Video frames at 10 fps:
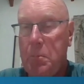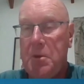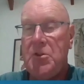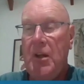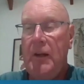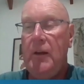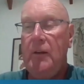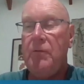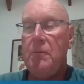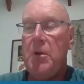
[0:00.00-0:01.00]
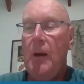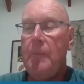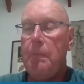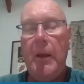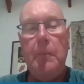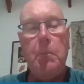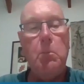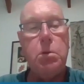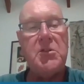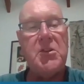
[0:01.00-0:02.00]
it presenting from time.
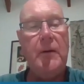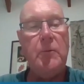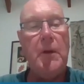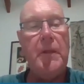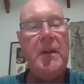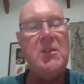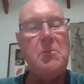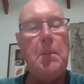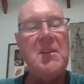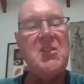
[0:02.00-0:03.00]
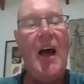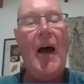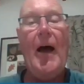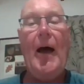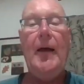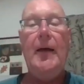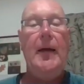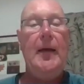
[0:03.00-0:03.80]
People present with these bizarre